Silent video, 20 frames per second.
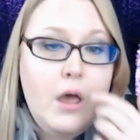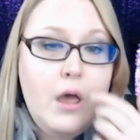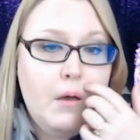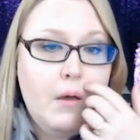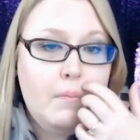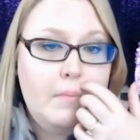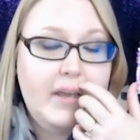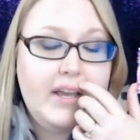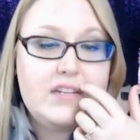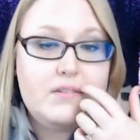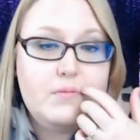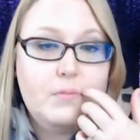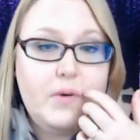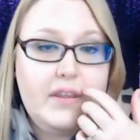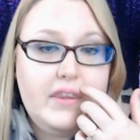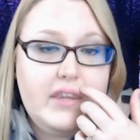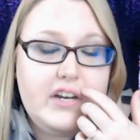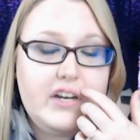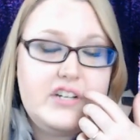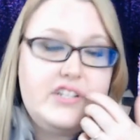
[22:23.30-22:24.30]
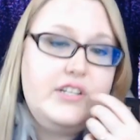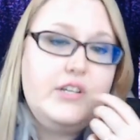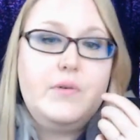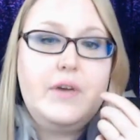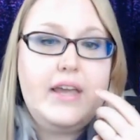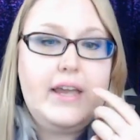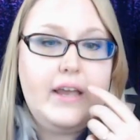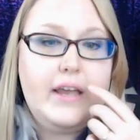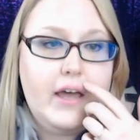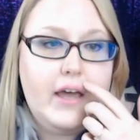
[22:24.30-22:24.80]
because what they're
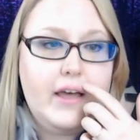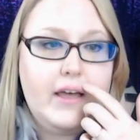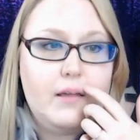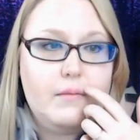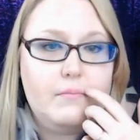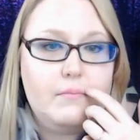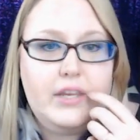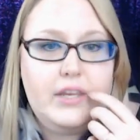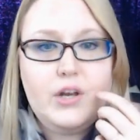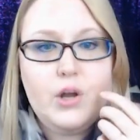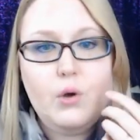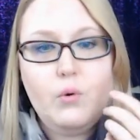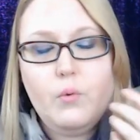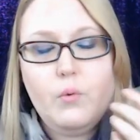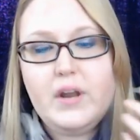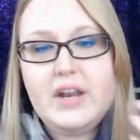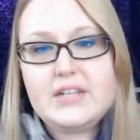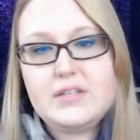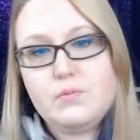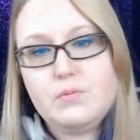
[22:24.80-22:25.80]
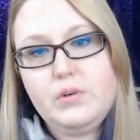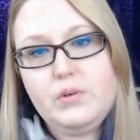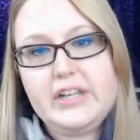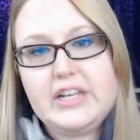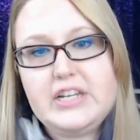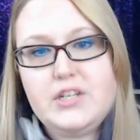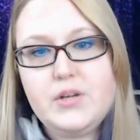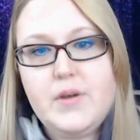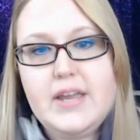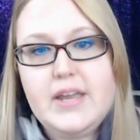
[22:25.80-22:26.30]
doing um, you know what it's really
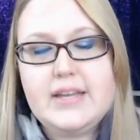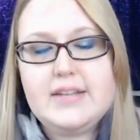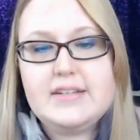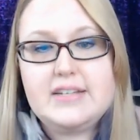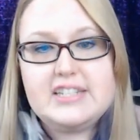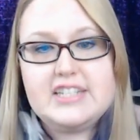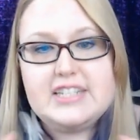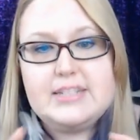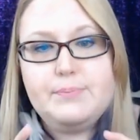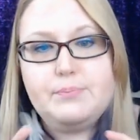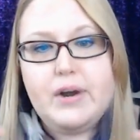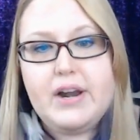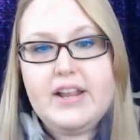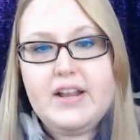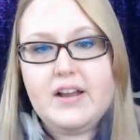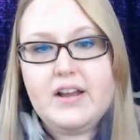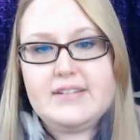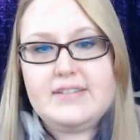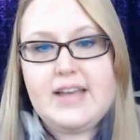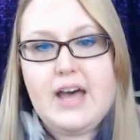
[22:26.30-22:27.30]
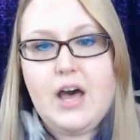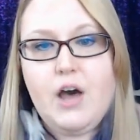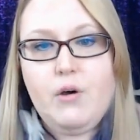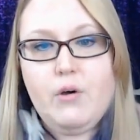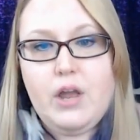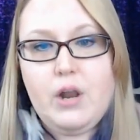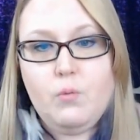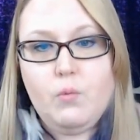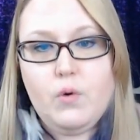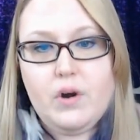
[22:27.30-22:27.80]
doing is it's spreading us out
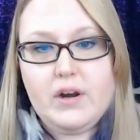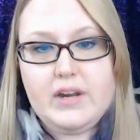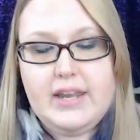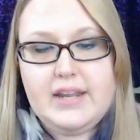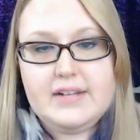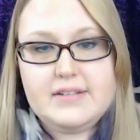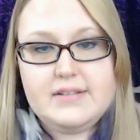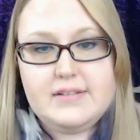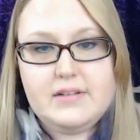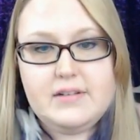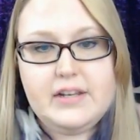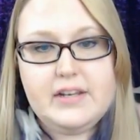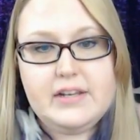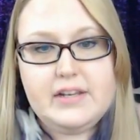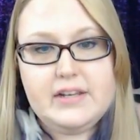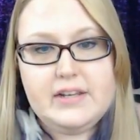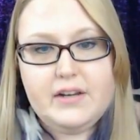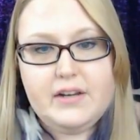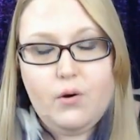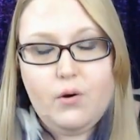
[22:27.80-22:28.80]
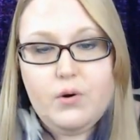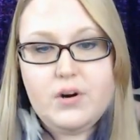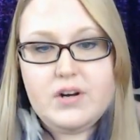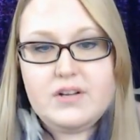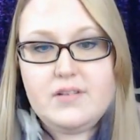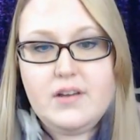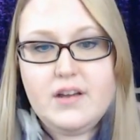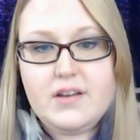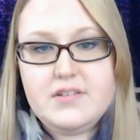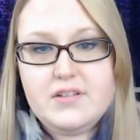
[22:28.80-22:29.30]
and working uh,
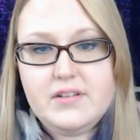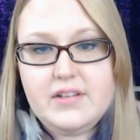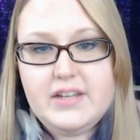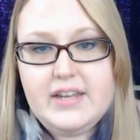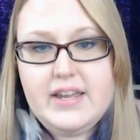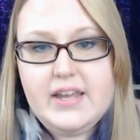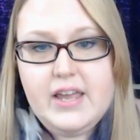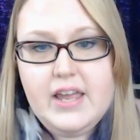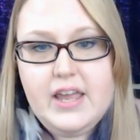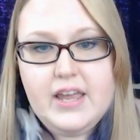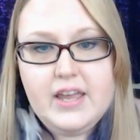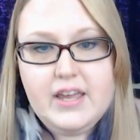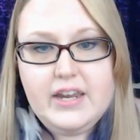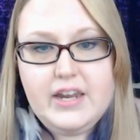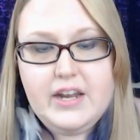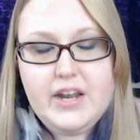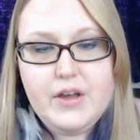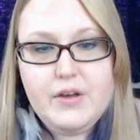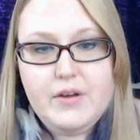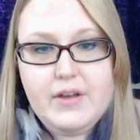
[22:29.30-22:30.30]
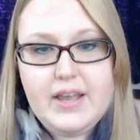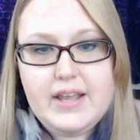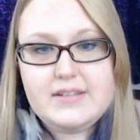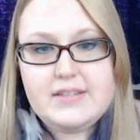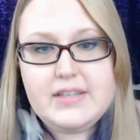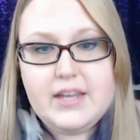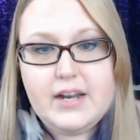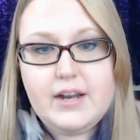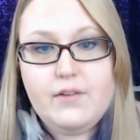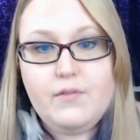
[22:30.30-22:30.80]
horizontally you know,
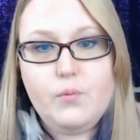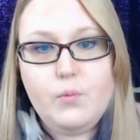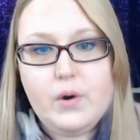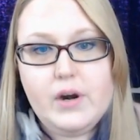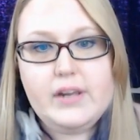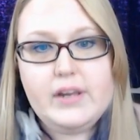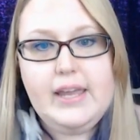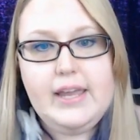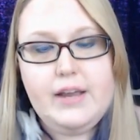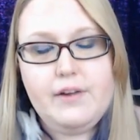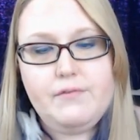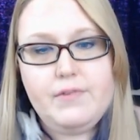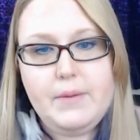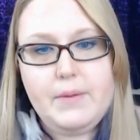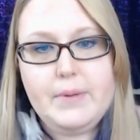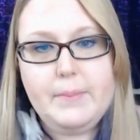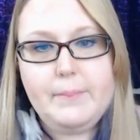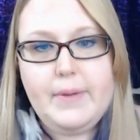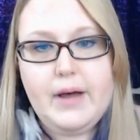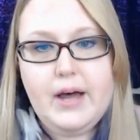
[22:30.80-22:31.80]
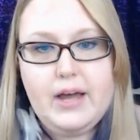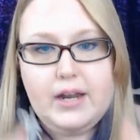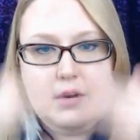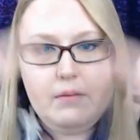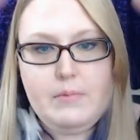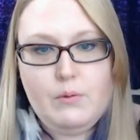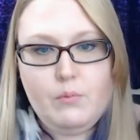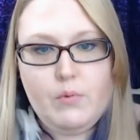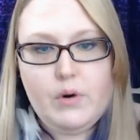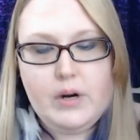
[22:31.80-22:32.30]
instead of working from the bottom
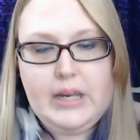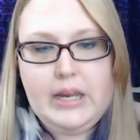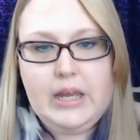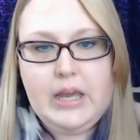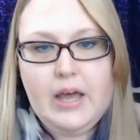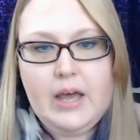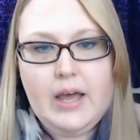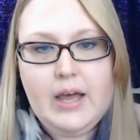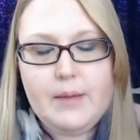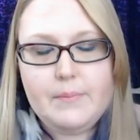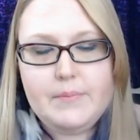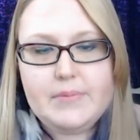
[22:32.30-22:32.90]
and working up.